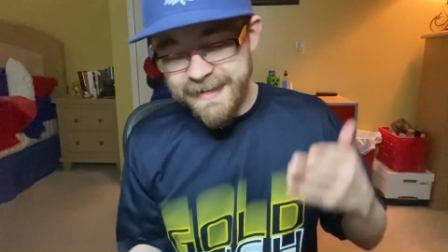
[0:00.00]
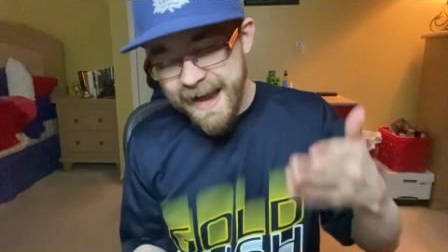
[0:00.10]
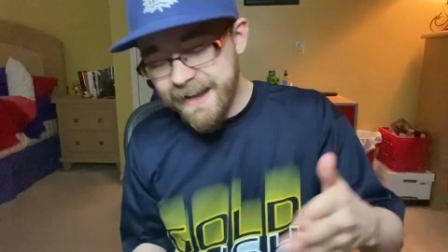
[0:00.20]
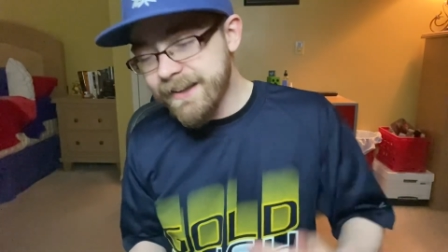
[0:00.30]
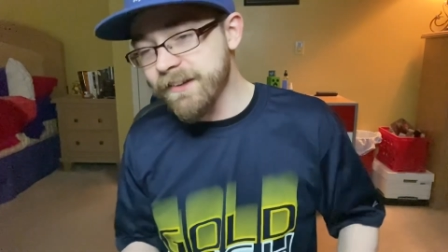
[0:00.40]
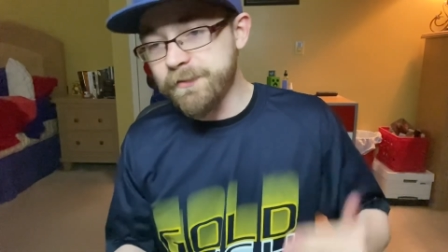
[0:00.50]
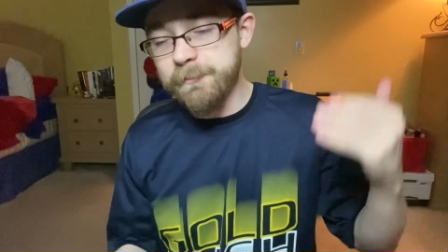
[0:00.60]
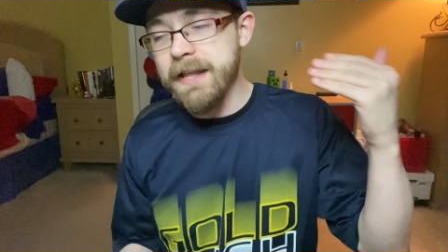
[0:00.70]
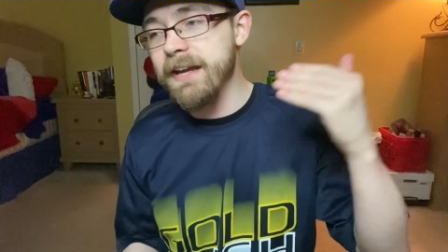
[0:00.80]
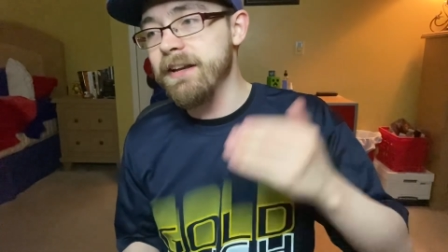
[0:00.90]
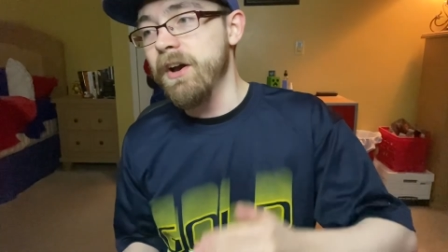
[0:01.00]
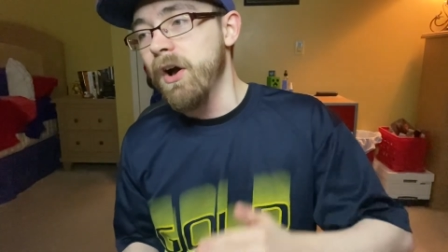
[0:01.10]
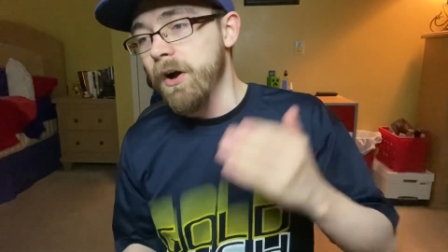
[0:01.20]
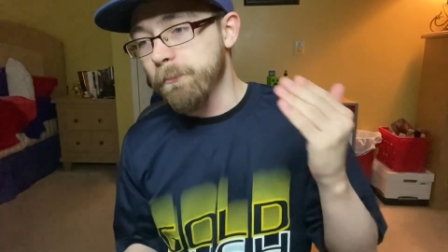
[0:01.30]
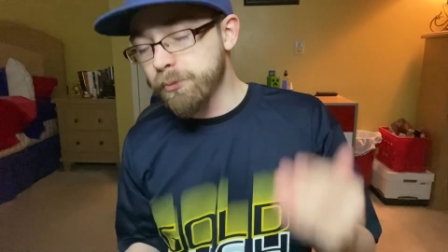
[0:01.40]
90th minute,
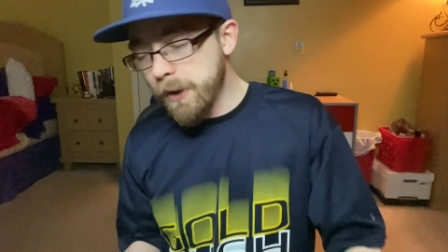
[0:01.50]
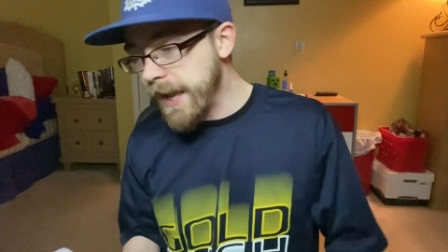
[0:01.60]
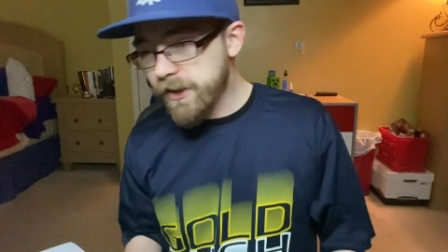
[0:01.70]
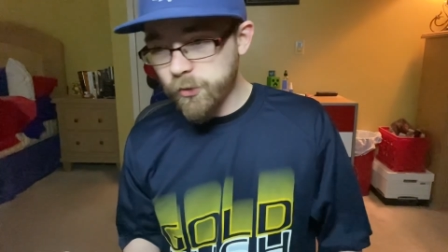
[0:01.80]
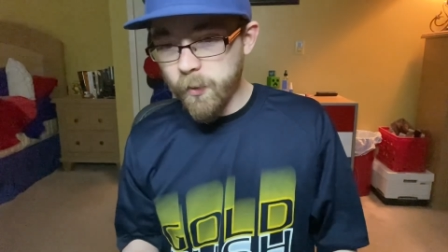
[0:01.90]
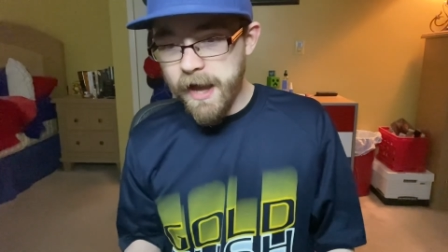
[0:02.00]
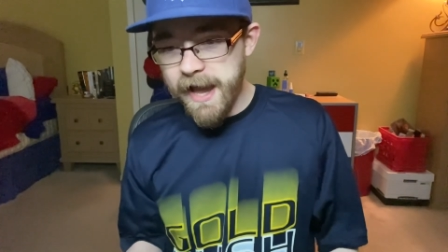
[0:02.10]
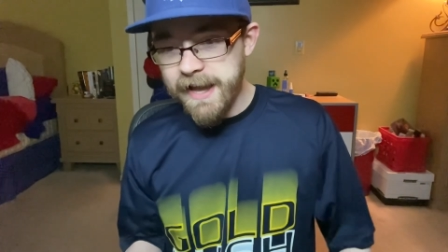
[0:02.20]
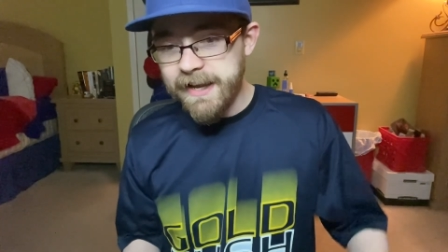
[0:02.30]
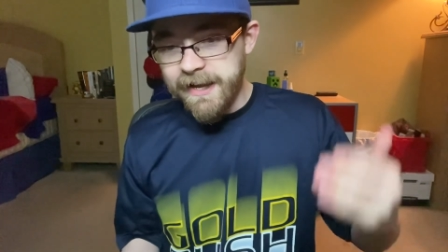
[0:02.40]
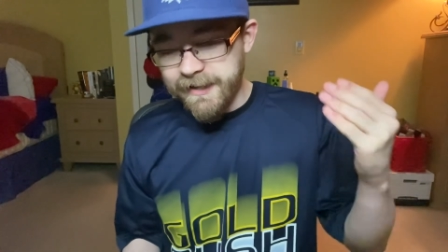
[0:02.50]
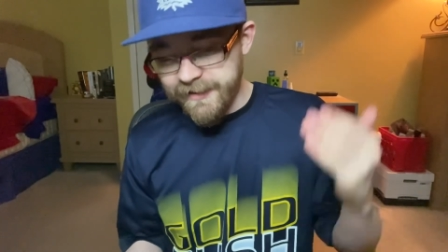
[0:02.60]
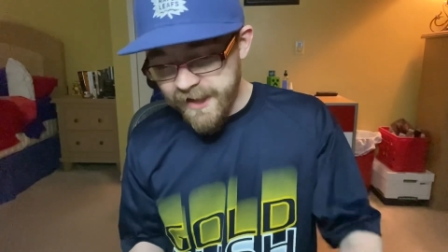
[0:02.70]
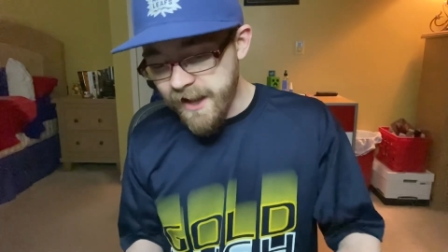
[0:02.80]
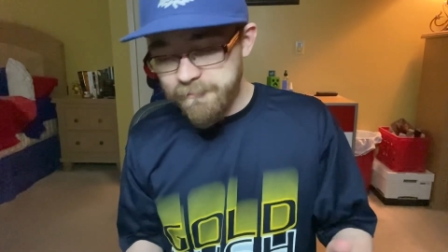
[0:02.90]
breakaway,
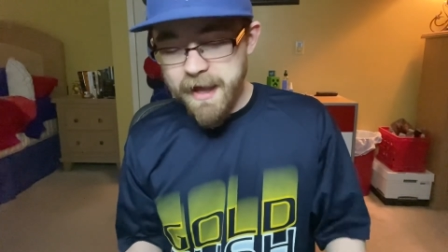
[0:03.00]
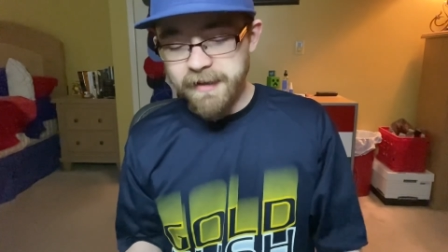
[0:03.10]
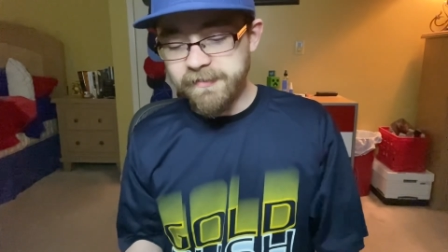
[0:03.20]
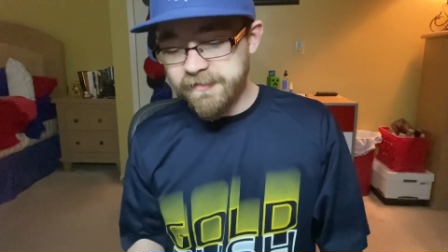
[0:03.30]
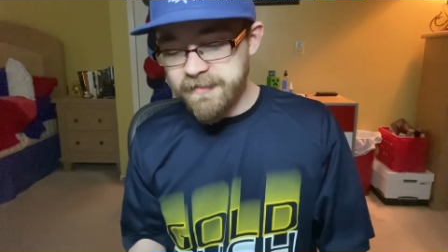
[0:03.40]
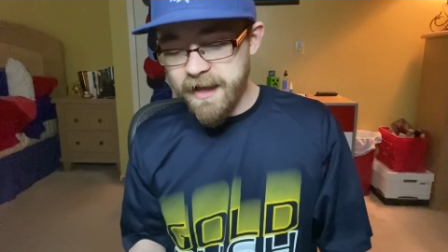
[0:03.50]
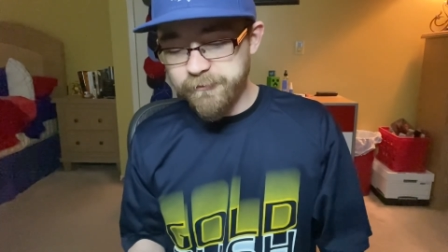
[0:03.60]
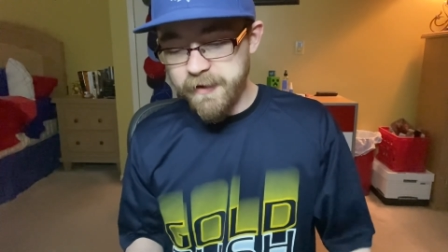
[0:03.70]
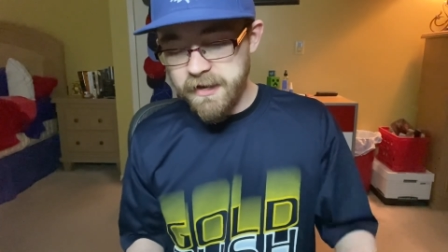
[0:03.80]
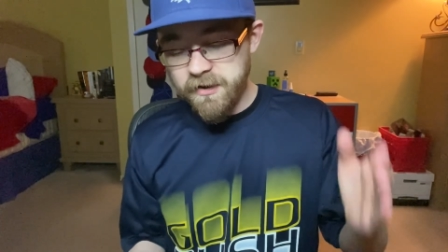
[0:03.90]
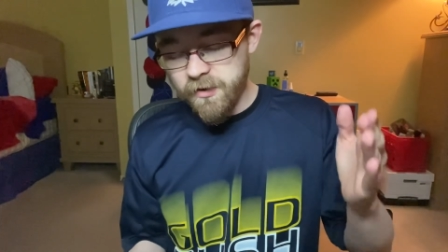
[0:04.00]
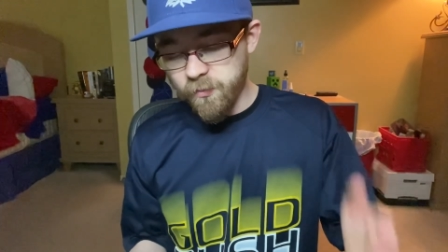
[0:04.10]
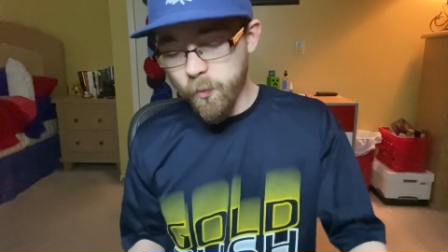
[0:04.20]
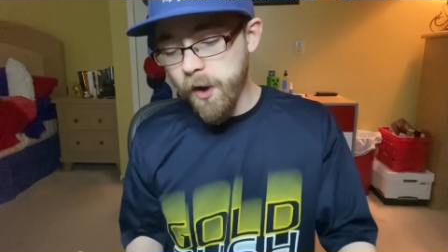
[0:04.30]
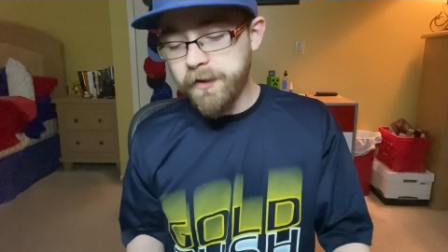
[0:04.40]
nutmeg Steffen,
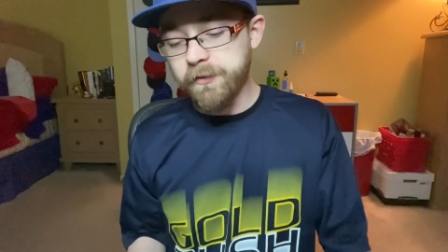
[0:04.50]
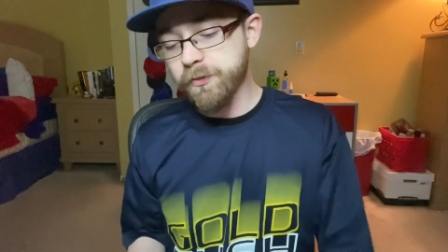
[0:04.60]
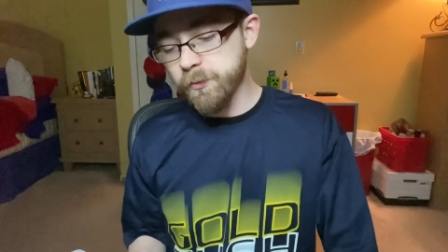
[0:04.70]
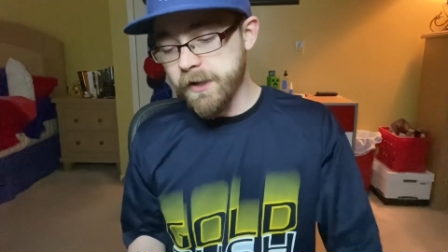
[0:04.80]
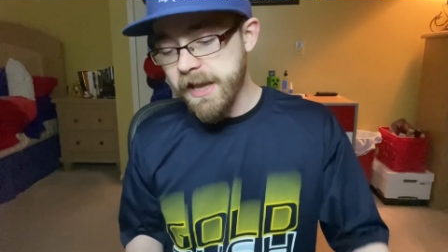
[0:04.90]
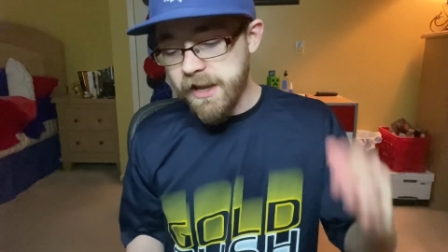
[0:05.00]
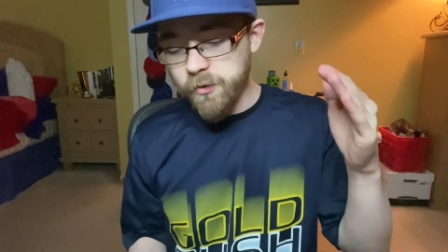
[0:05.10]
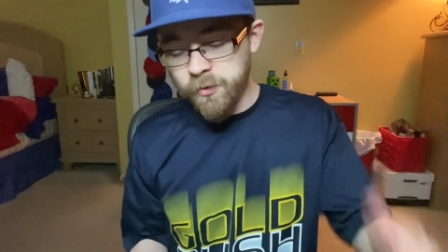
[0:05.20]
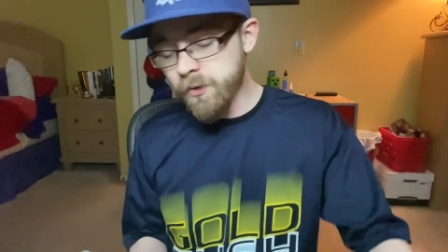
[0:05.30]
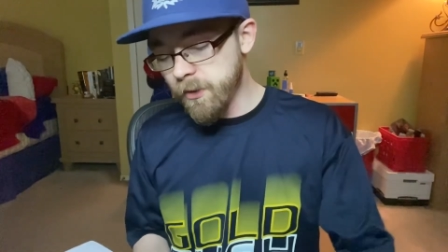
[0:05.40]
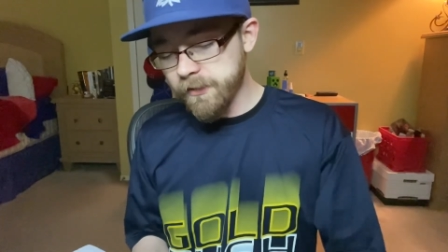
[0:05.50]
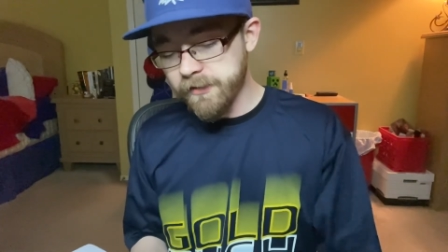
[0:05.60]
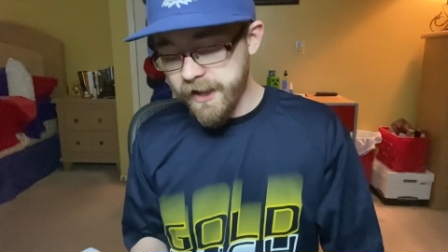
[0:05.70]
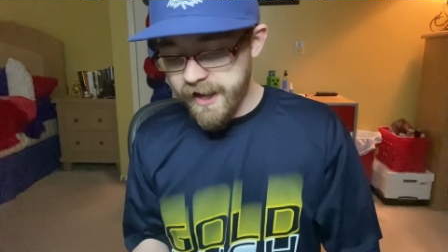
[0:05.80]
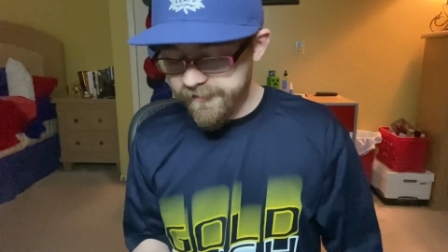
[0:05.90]
1 to 3, uno
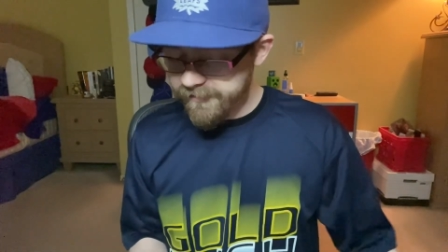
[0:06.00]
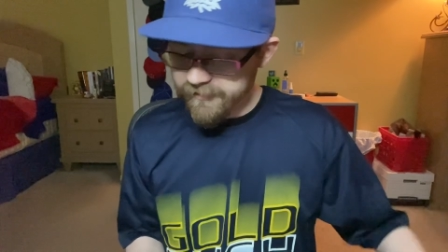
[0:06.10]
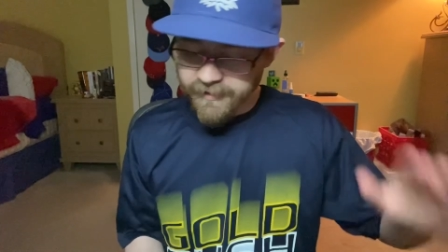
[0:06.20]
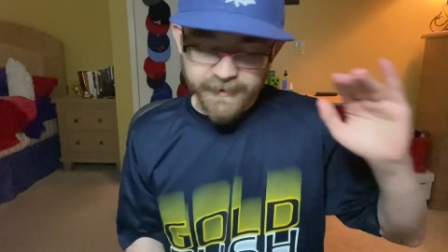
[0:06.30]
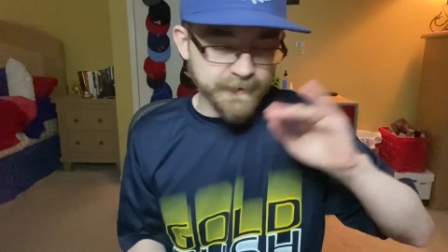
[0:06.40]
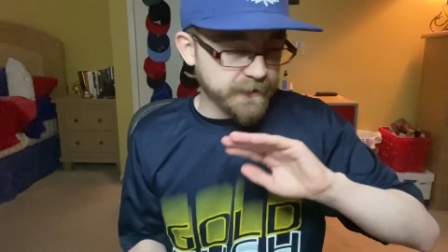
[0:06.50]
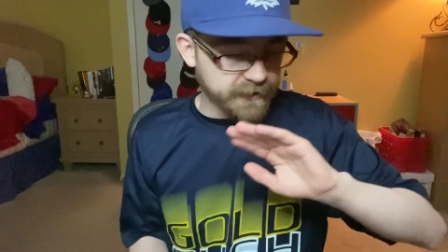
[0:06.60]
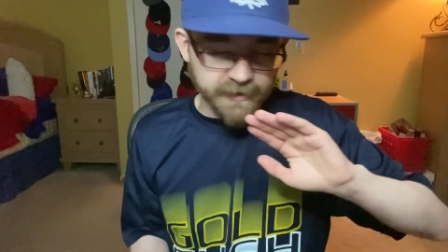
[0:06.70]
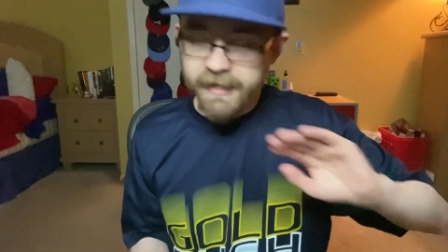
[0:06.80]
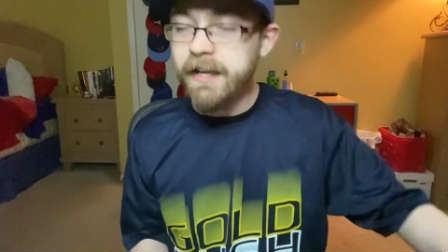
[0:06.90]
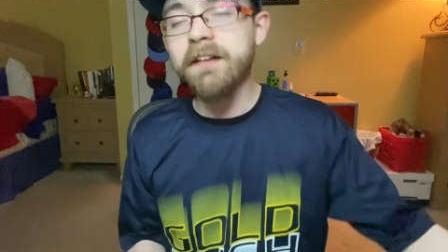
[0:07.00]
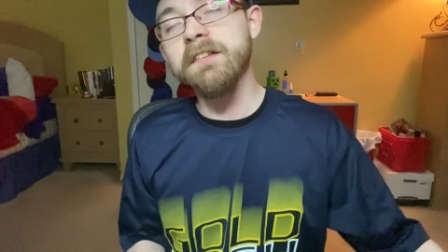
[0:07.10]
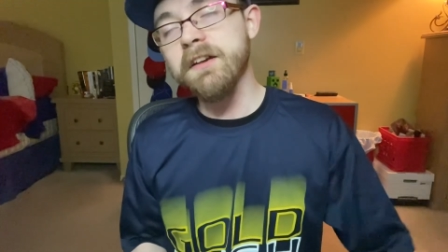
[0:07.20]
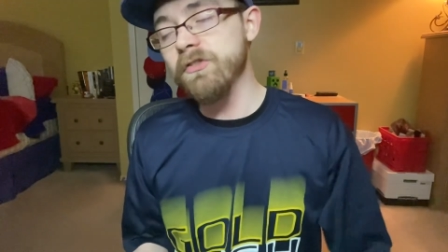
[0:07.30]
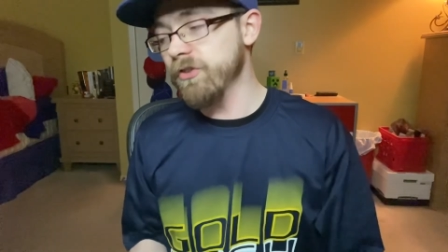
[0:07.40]
tres,
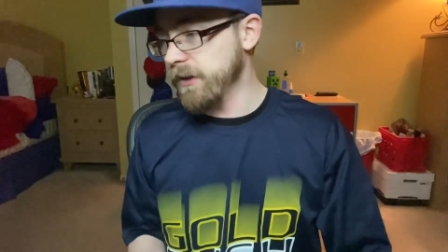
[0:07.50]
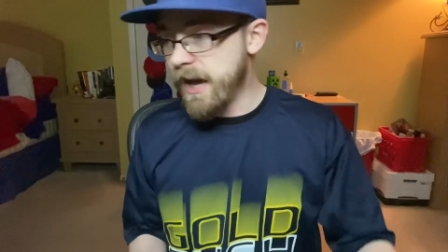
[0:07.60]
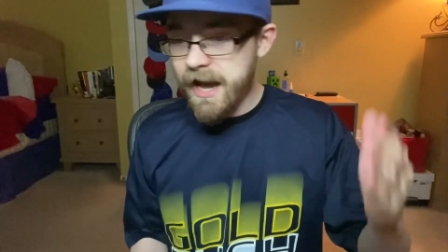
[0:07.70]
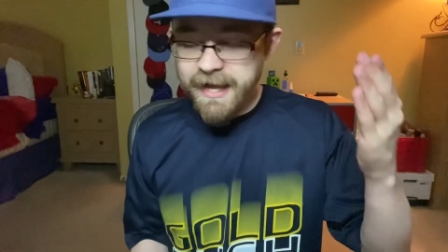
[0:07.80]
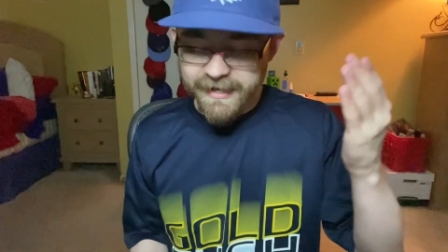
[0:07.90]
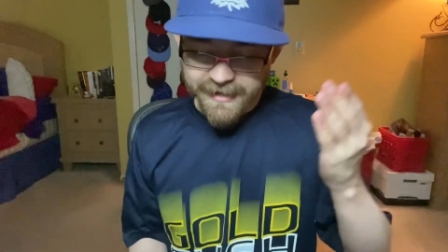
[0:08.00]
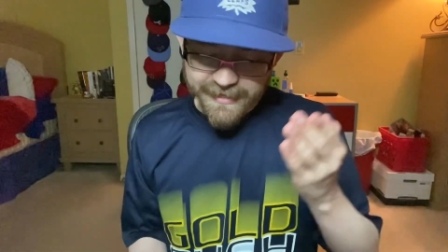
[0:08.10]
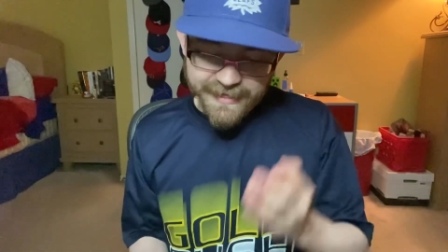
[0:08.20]
easy as you like.